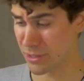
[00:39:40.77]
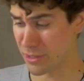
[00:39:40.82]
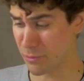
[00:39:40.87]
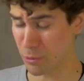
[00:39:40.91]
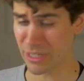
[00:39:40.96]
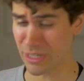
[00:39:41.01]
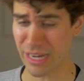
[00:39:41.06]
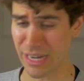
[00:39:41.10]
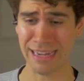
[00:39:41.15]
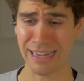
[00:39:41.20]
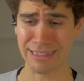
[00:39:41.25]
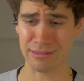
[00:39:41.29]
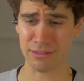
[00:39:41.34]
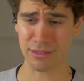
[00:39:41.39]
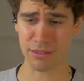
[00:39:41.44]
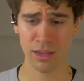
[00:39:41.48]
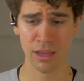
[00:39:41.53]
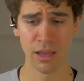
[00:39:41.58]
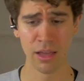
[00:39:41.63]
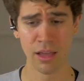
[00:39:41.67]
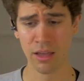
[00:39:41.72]
We I
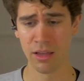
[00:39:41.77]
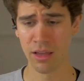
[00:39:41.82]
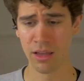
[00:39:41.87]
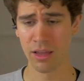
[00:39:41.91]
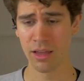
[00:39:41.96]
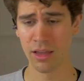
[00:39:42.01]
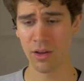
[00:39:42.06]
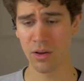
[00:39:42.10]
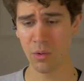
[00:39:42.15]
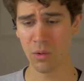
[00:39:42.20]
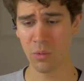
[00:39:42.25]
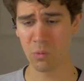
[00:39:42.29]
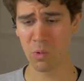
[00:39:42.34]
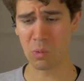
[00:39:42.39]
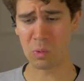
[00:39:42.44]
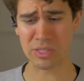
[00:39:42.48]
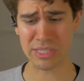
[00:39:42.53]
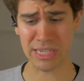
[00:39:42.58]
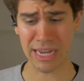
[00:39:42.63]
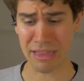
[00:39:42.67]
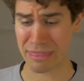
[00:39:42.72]
What
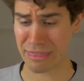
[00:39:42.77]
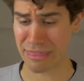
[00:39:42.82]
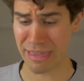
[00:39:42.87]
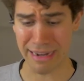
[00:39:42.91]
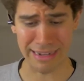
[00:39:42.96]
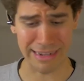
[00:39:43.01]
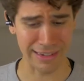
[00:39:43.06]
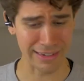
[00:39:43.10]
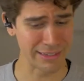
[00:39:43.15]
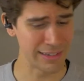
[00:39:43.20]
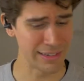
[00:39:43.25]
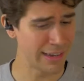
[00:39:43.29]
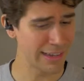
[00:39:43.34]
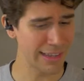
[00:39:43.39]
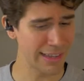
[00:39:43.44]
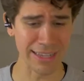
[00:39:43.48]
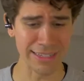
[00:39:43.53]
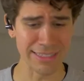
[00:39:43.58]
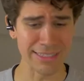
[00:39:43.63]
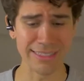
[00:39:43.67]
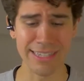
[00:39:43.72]
was I thinking?
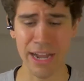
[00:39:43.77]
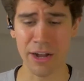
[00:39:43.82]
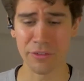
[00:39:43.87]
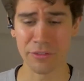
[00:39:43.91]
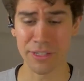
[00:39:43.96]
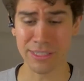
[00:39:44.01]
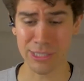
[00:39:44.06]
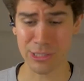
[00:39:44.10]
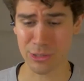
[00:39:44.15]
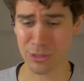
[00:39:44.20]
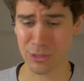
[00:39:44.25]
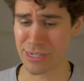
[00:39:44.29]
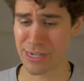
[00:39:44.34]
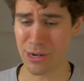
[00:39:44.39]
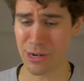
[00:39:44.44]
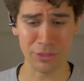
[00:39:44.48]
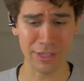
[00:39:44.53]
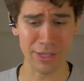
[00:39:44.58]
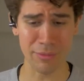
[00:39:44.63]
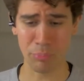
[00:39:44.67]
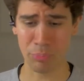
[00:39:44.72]
Cutting down this tree
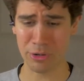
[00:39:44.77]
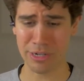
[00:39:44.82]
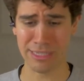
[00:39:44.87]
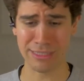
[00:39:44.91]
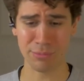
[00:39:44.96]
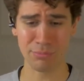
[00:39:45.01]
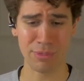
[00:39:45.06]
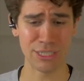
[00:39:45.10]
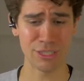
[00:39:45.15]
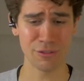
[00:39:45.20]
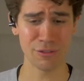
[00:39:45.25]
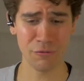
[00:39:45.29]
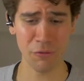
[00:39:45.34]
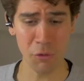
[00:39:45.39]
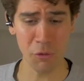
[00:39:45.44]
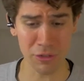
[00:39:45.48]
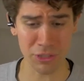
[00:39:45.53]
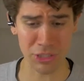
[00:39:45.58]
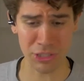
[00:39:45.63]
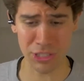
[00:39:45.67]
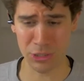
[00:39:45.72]
only brings
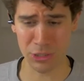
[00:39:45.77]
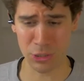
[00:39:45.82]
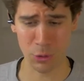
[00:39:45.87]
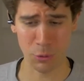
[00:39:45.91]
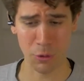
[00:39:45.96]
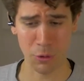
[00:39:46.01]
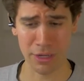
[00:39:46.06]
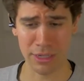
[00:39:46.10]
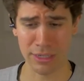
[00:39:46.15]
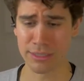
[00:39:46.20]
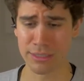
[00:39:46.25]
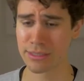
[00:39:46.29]
misfortune to us.